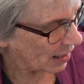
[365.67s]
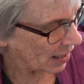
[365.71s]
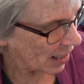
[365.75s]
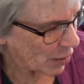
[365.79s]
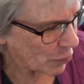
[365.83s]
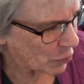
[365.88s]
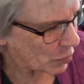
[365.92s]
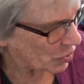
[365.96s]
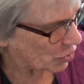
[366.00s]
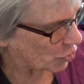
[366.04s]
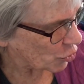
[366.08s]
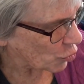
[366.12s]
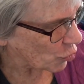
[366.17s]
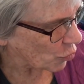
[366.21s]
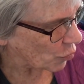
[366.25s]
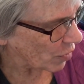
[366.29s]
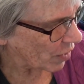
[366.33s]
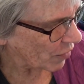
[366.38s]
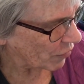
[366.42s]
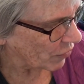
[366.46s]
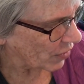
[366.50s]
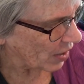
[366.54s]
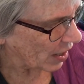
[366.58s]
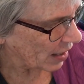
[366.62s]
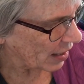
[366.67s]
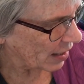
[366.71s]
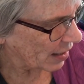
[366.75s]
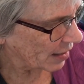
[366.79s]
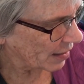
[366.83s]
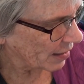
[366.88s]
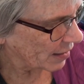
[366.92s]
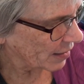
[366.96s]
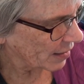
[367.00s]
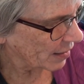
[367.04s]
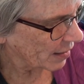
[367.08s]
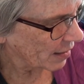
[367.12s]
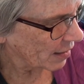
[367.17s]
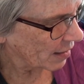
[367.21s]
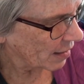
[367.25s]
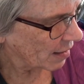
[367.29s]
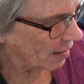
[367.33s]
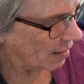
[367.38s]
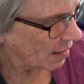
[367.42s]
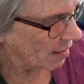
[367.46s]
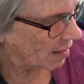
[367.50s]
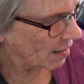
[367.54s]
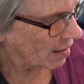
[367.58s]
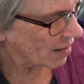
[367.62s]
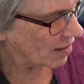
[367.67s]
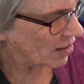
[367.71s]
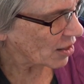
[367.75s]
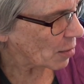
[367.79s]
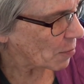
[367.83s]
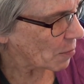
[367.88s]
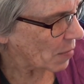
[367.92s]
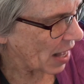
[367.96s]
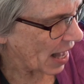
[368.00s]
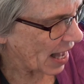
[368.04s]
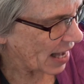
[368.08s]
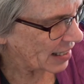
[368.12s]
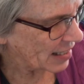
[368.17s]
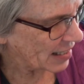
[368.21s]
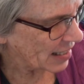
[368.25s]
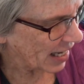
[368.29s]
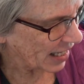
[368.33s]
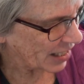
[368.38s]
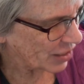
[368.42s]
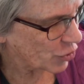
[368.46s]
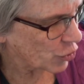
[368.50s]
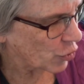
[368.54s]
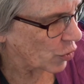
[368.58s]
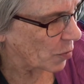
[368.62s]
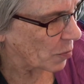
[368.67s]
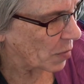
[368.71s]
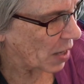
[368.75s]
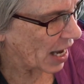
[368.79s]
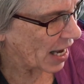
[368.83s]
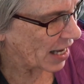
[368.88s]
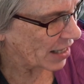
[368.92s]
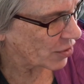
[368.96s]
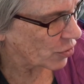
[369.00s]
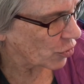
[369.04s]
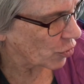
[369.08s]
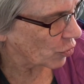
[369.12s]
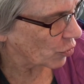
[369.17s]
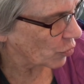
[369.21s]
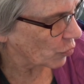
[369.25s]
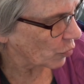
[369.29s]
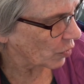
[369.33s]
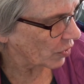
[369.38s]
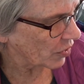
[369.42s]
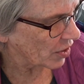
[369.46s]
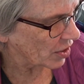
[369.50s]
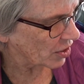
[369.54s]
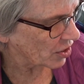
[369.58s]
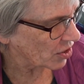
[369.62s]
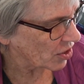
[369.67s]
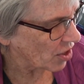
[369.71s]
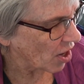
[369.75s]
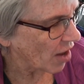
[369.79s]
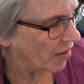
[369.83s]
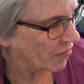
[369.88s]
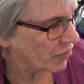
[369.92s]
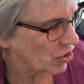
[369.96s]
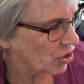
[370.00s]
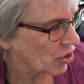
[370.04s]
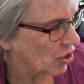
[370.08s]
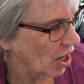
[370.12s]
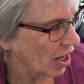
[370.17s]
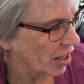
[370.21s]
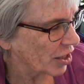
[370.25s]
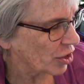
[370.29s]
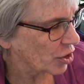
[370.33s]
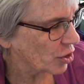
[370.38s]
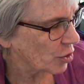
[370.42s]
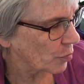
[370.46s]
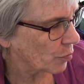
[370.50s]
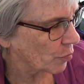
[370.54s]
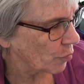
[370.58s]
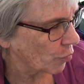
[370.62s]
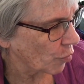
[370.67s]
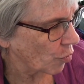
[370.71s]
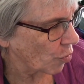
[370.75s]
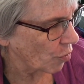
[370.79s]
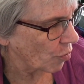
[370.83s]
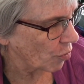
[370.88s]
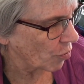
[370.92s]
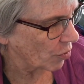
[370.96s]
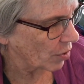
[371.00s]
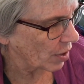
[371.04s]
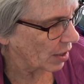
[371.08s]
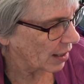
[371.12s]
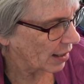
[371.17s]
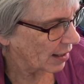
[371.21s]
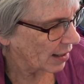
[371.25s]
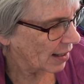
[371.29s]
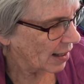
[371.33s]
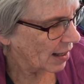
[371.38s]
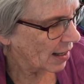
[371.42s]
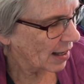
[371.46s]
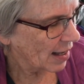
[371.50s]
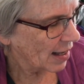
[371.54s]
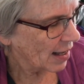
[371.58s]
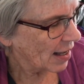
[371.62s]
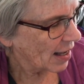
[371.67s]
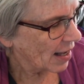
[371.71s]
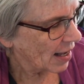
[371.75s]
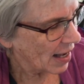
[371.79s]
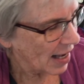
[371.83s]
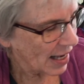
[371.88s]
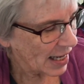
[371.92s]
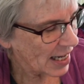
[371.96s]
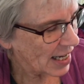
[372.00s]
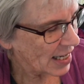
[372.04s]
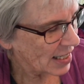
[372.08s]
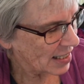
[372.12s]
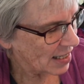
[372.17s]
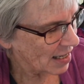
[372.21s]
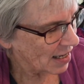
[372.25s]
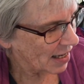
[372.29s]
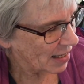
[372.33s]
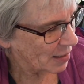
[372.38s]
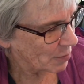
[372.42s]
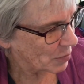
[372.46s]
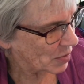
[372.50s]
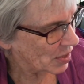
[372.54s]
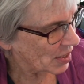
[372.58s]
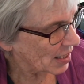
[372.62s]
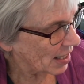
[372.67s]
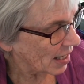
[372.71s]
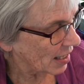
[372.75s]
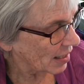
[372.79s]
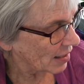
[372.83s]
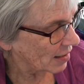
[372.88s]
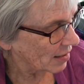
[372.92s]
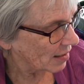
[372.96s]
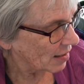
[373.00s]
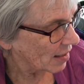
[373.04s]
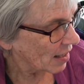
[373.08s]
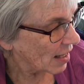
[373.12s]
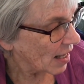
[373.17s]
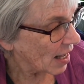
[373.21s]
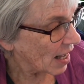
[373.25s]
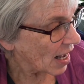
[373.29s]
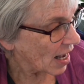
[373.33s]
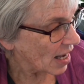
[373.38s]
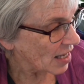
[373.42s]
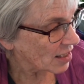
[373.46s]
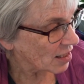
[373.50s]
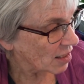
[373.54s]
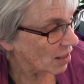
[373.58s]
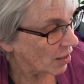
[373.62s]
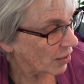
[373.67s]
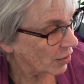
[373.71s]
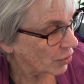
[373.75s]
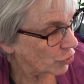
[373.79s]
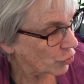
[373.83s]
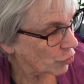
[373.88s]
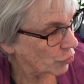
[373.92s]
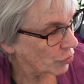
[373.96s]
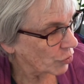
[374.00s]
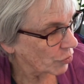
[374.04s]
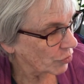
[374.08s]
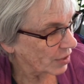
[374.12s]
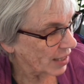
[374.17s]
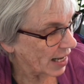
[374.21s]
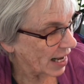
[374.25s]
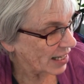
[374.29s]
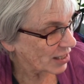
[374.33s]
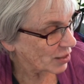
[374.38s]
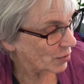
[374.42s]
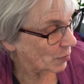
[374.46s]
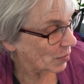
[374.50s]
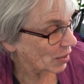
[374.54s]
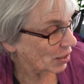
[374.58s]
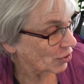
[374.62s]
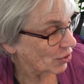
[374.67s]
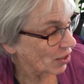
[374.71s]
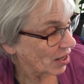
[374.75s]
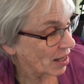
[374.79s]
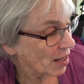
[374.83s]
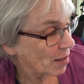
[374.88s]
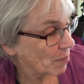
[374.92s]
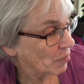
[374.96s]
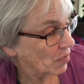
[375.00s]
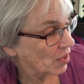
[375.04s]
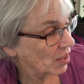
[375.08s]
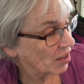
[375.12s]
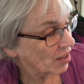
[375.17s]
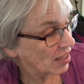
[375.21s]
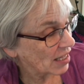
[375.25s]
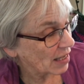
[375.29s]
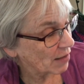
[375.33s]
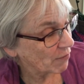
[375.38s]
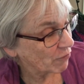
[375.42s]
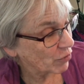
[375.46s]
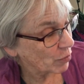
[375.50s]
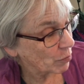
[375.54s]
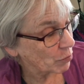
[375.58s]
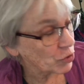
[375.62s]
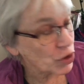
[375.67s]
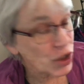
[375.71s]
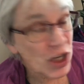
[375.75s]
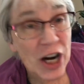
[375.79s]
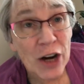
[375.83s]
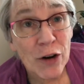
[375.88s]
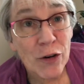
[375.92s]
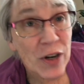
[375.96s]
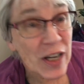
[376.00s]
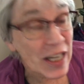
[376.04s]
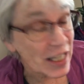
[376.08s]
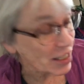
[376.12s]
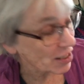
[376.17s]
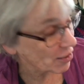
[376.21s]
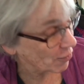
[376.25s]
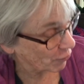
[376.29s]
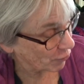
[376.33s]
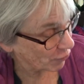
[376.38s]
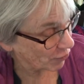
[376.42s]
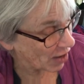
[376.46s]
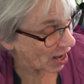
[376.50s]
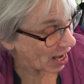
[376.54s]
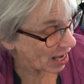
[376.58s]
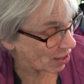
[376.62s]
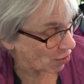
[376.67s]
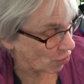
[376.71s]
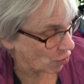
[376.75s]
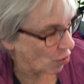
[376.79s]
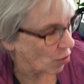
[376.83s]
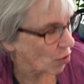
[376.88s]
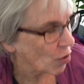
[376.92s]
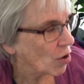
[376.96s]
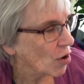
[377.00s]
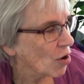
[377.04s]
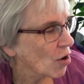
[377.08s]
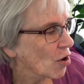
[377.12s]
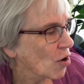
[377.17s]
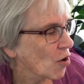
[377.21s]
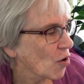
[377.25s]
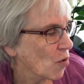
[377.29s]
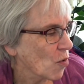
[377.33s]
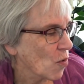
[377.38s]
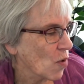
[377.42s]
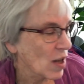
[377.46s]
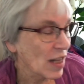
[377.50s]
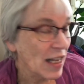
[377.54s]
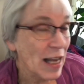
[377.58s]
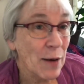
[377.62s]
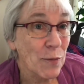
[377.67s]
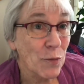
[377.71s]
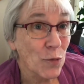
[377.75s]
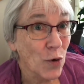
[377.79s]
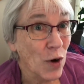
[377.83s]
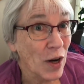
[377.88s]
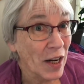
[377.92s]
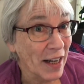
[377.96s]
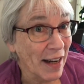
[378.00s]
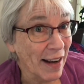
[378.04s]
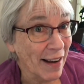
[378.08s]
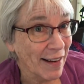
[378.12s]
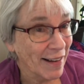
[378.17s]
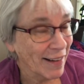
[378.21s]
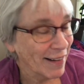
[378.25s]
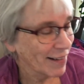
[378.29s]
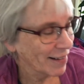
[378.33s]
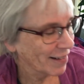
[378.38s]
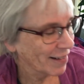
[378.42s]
It was terrific." The man next to him answered with a soft Scottish brogue. "Any time, son, as long as you don't ask me to hum the theme from Chariots of Fire while I'm running."